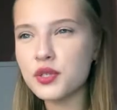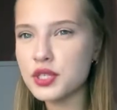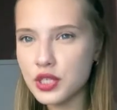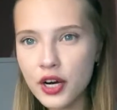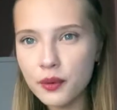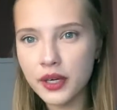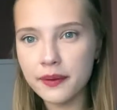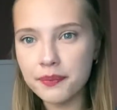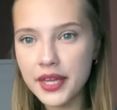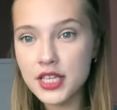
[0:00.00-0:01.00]
was a dark
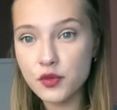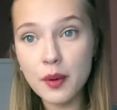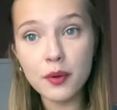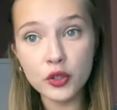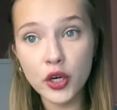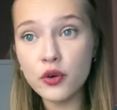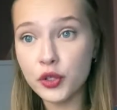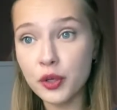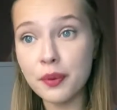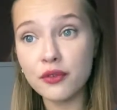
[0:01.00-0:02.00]
one, as rebel Croat
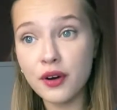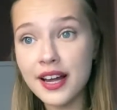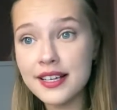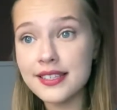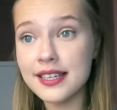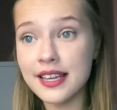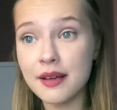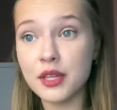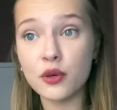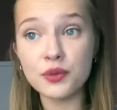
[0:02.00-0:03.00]
group arised
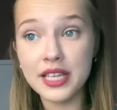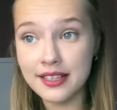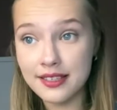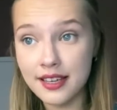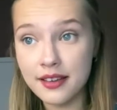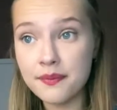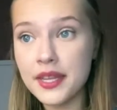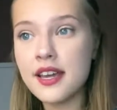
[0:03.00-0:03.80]
named the Utase,